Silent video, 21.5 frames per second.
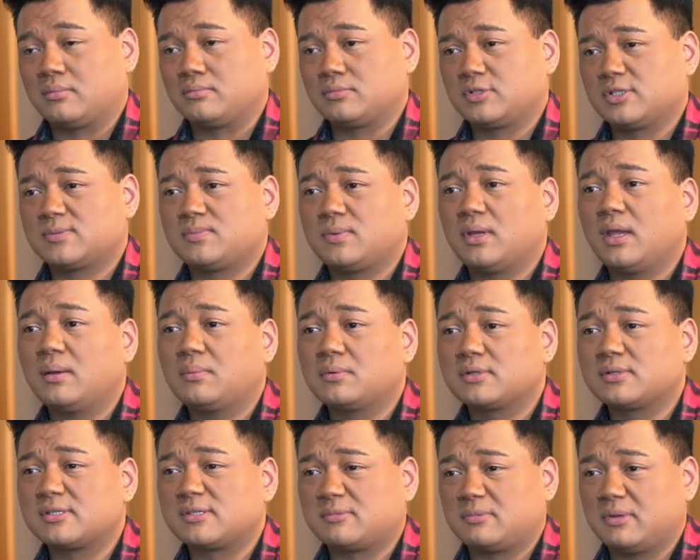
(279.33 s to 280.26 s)
Just being able
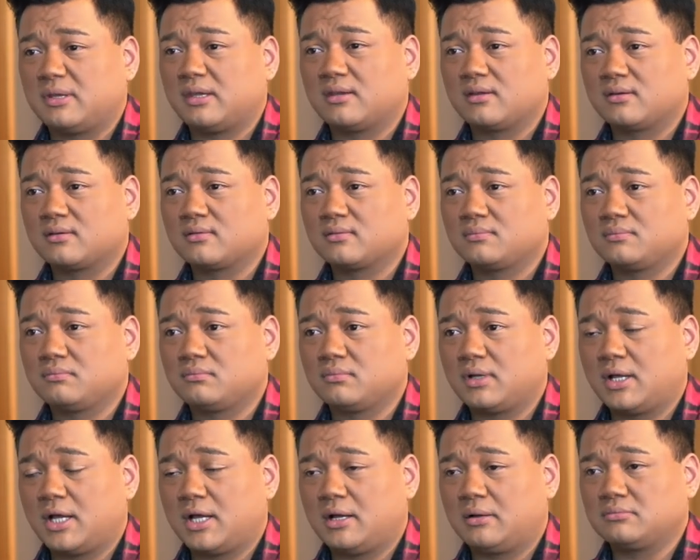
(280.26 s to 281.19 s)
to speak,
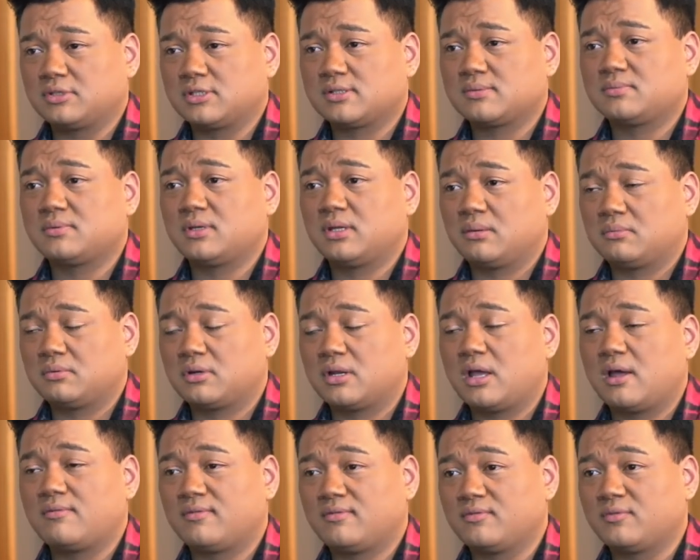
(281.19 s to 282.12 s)
just being able to
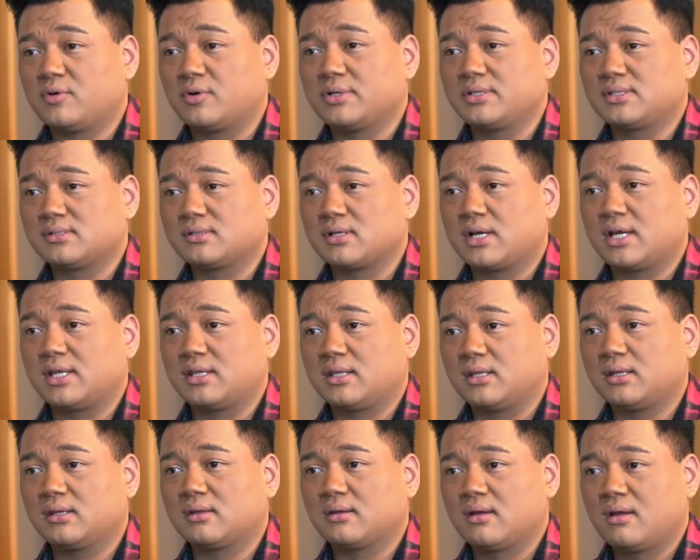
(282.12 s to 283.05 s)
have a voice, I
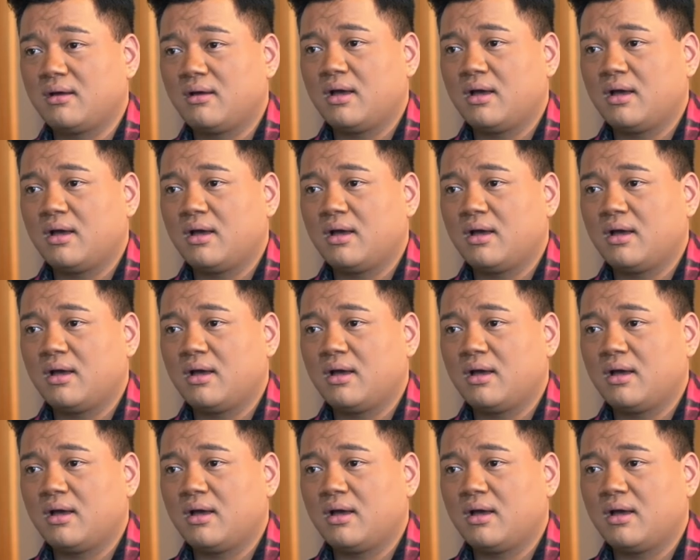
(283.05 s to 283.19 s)
think.